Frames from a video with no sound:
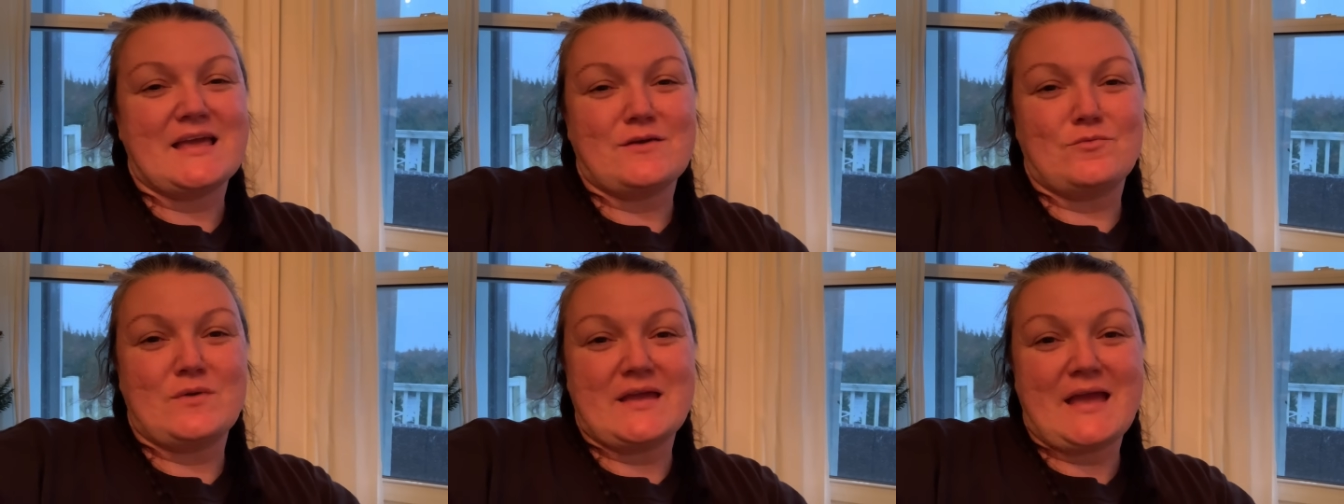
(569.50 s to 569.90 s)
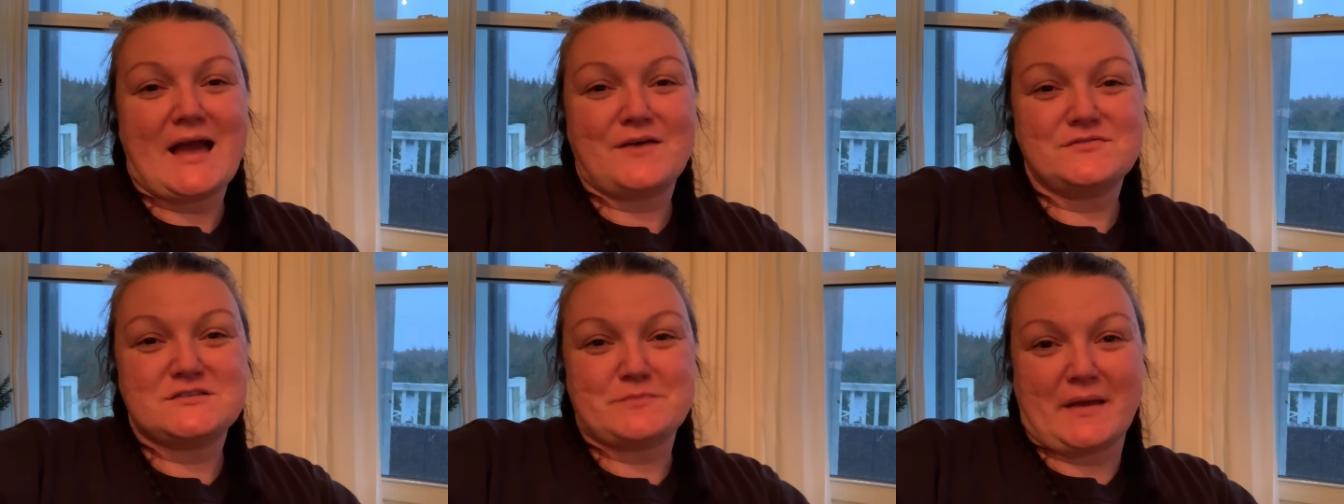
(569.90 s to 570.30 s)
we
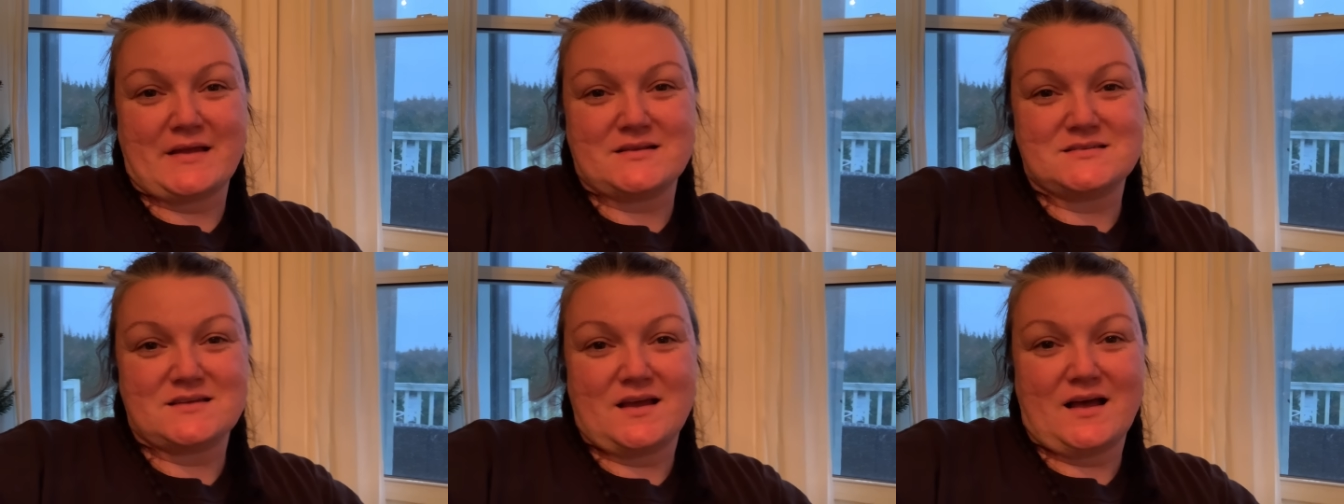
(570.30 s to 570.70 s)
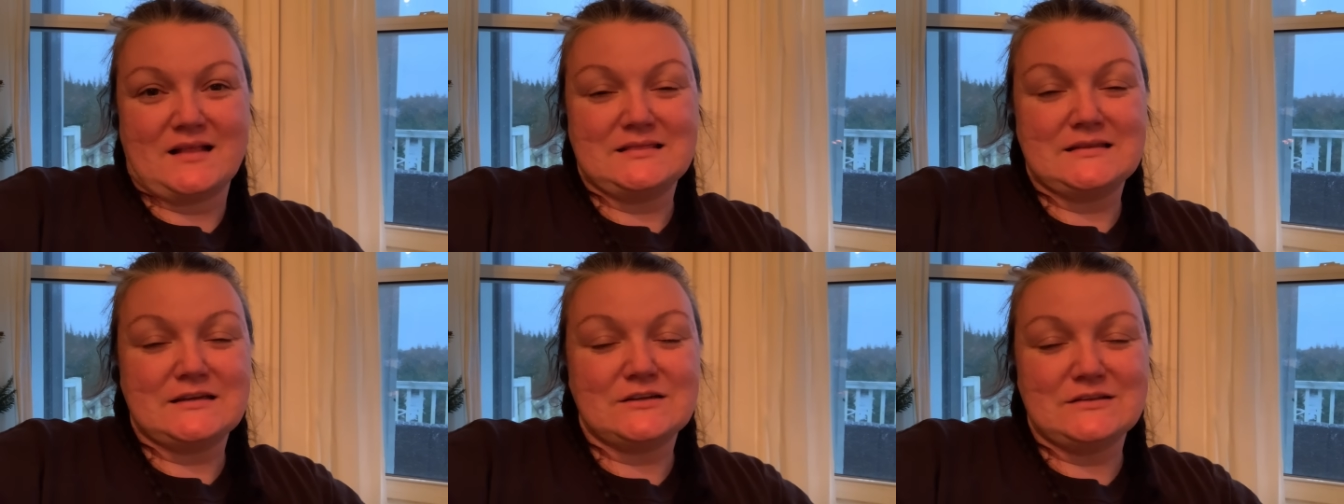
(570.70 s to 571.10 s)
have spent a
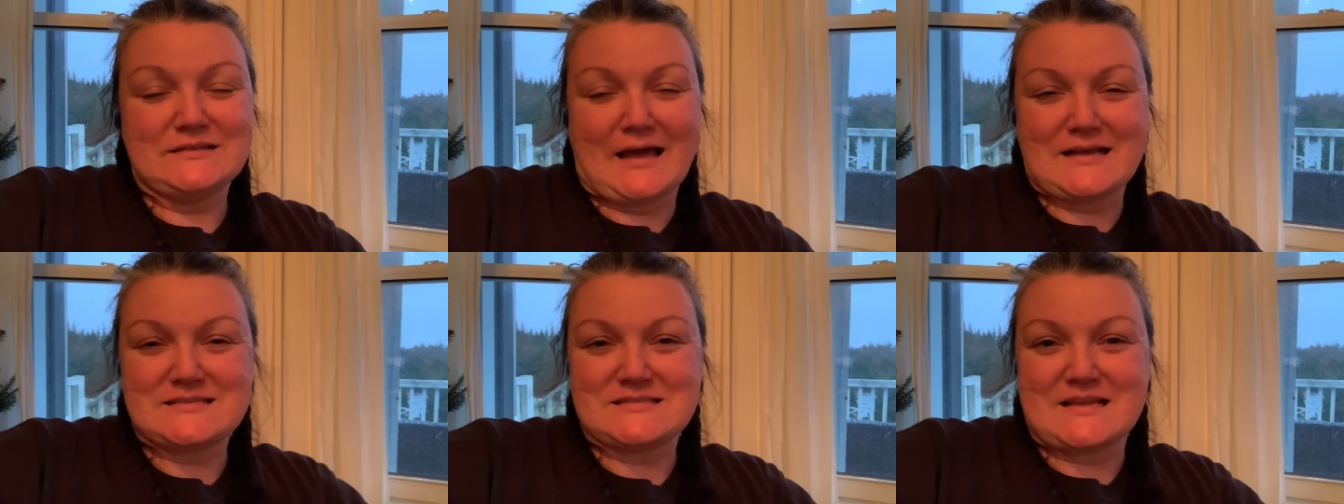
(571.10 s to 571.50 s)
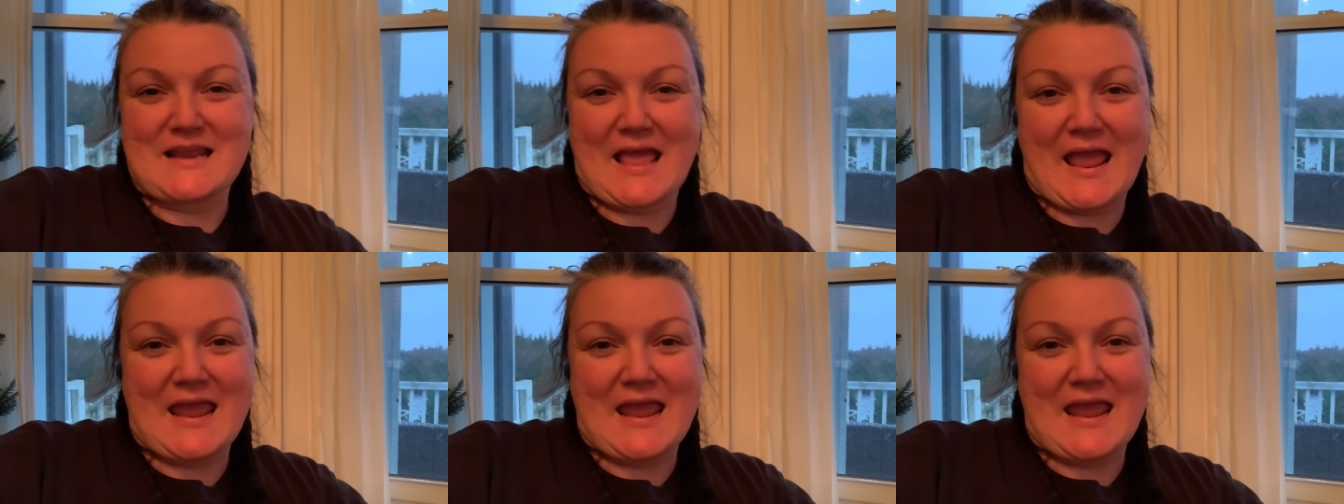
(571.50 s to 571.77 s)
little less than